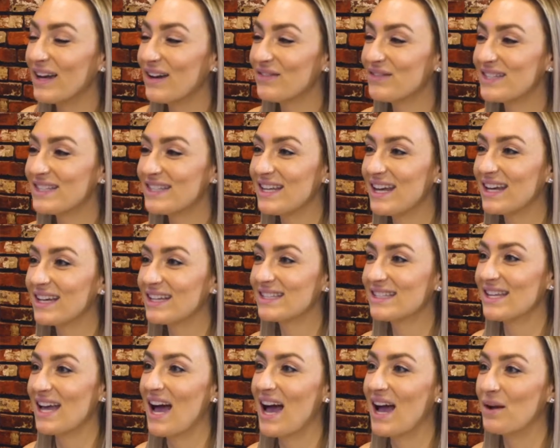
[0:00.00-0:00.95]
of
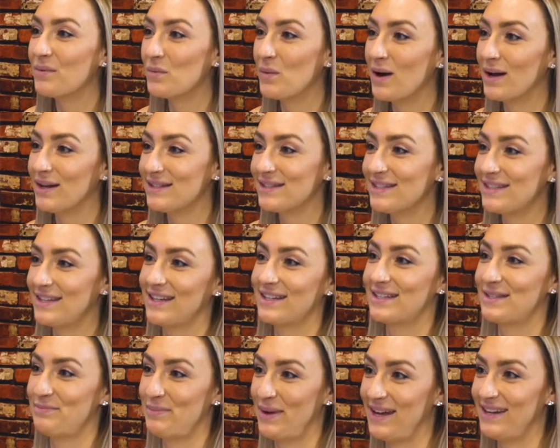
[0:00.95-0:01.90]
six, I want
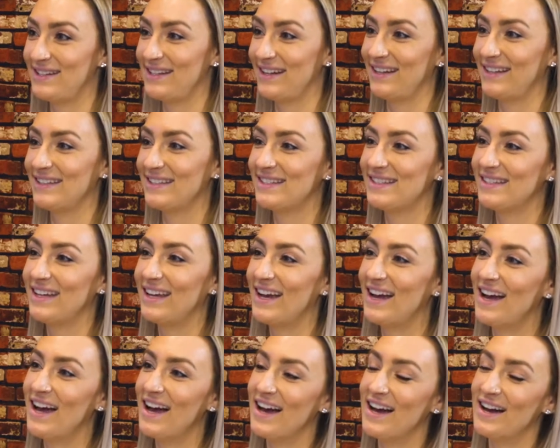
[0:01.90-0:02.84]
six pages.
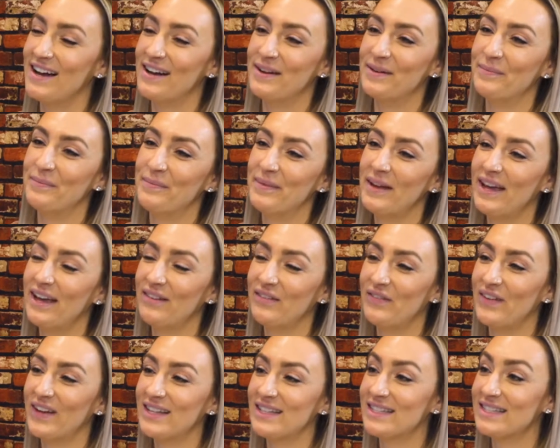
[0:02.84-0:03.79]
Okay. Um,
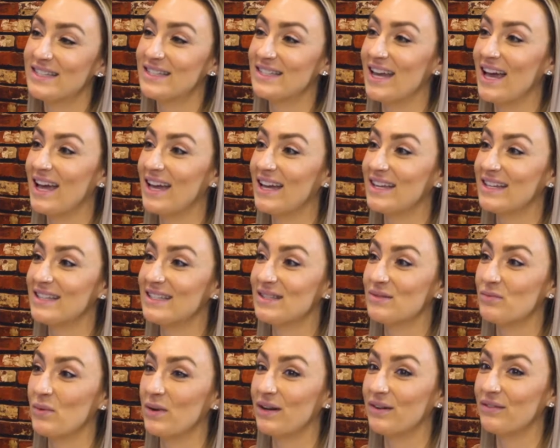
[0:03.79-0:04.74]
if it
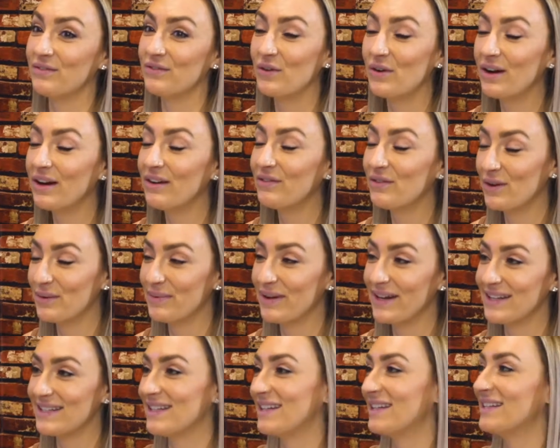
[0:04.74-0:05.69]
says one of four, four
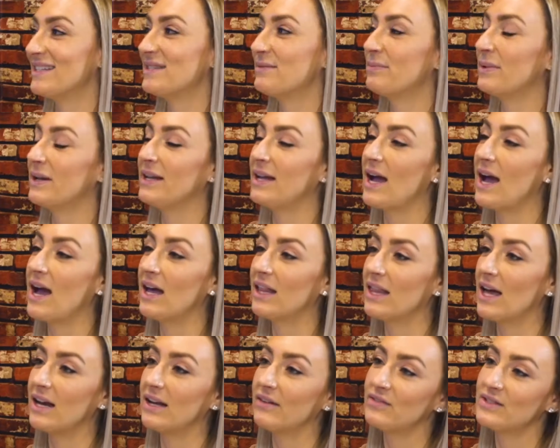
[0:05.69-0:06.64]
pages. But yeah, a
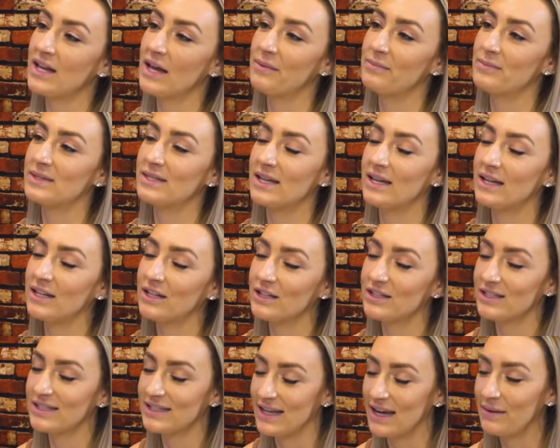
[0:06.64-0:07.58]
lot of times in
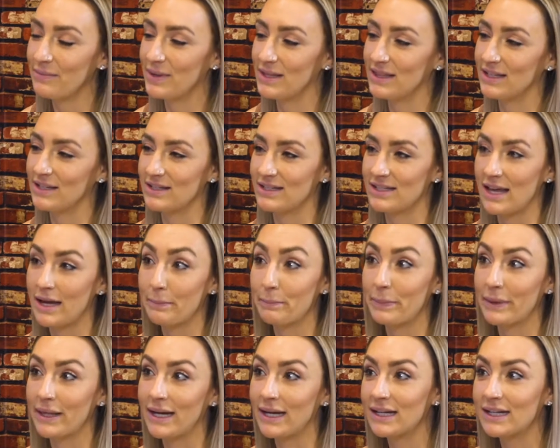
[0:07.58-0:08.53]
your statement, there's like
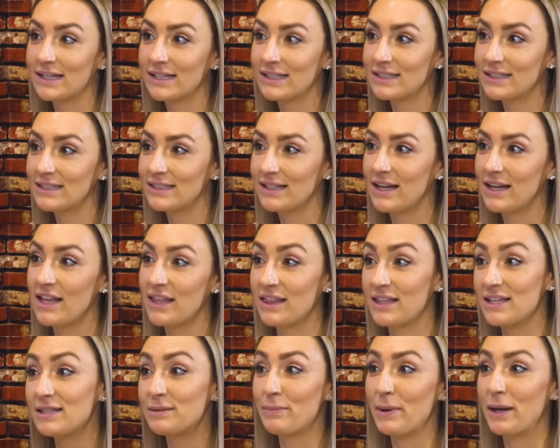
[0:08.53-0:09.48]
blank
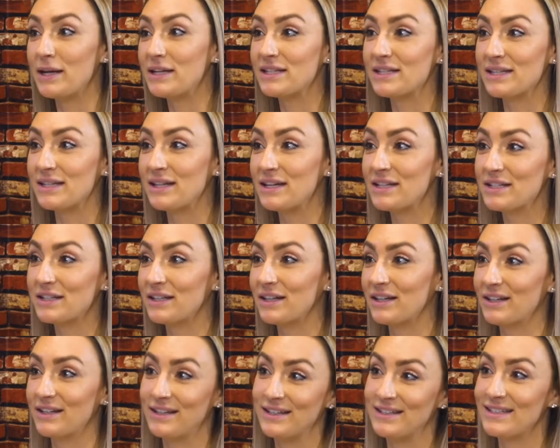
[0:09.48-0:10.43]
this page is initial
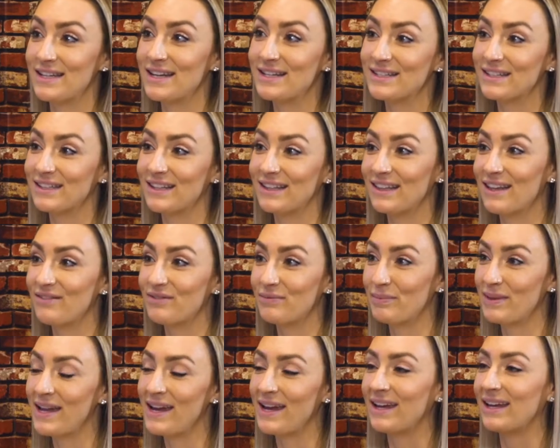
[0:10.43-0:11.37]
or intentionally left
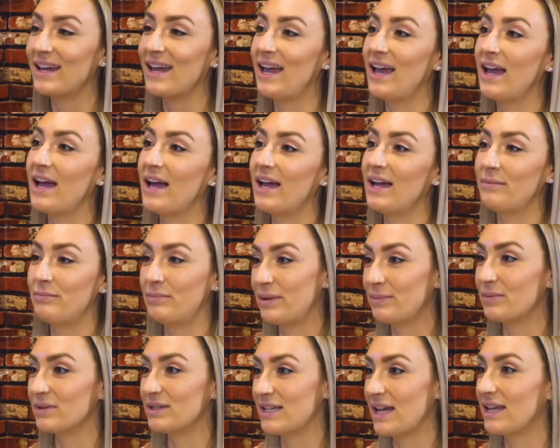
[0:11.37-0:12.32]
blank and you
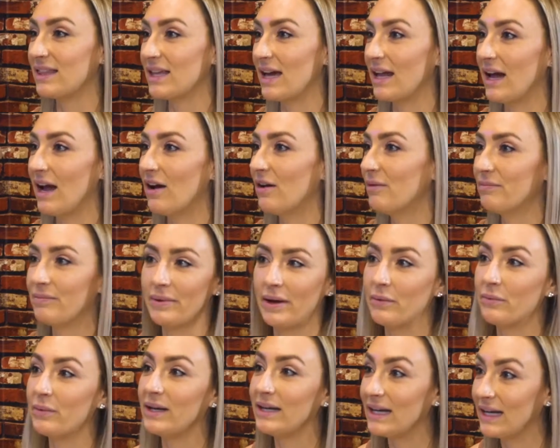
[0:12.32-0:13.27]
people need, take that out
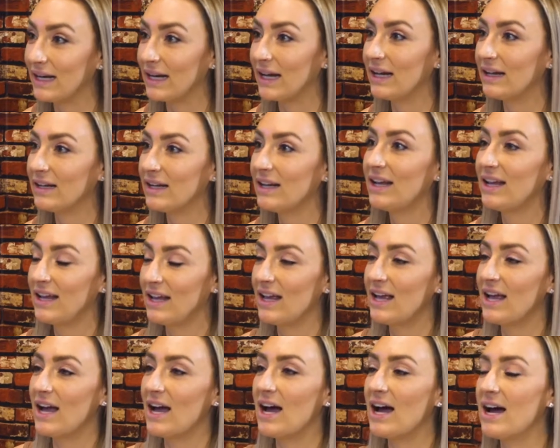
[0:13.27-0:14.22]
but need we need page. it
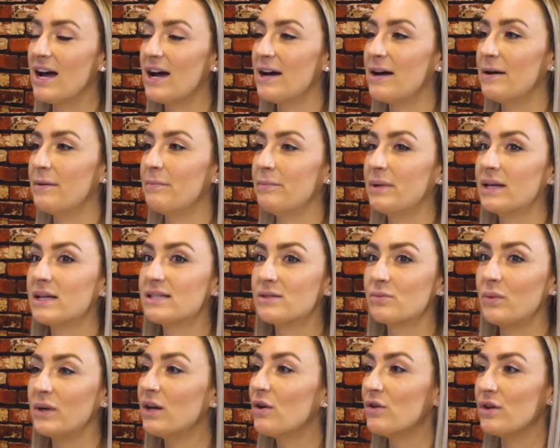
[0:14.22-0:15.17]
okay um, because
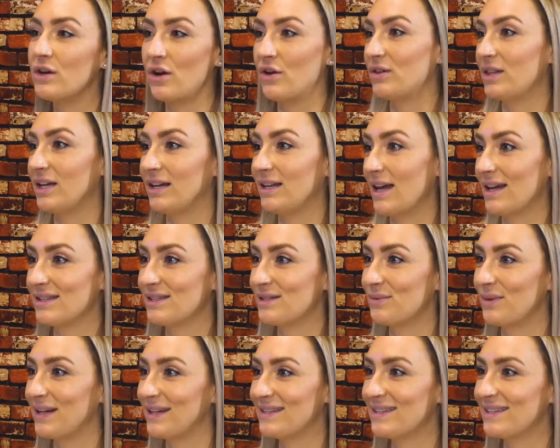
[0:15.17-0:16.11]
we don't know that that's
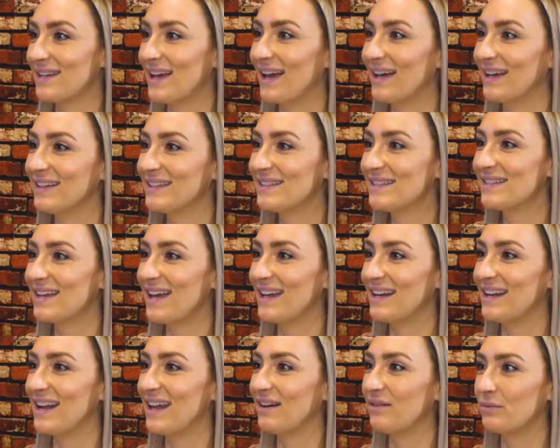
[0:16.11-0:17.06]
what it says
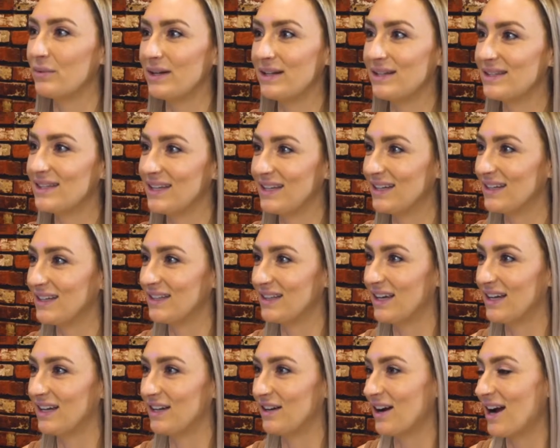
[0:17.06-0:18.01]
and yeah. then we think
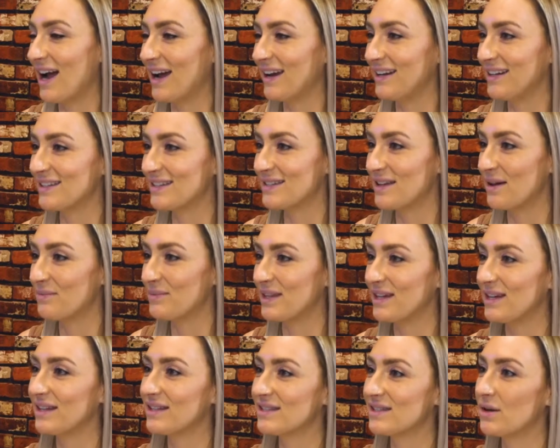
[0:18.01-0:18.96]
that you're hiding
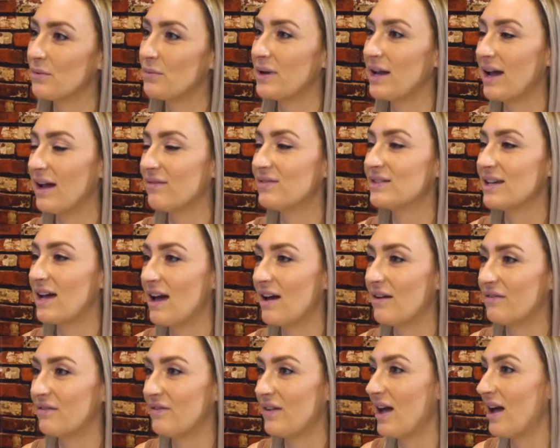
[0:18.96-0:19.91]
something so we sense. have to
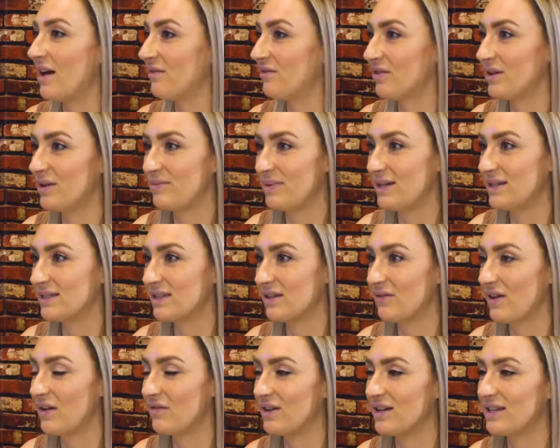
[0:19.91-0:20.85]
have every piece
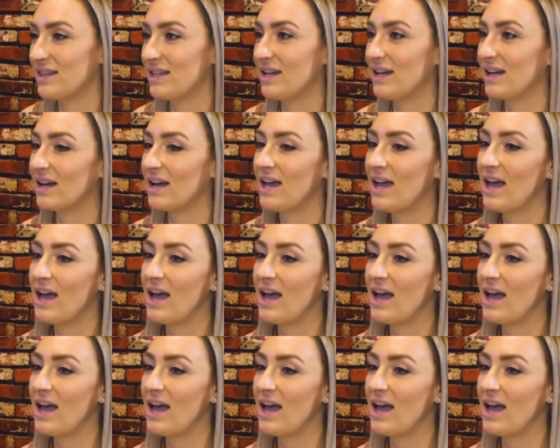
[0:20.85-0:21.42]
of everything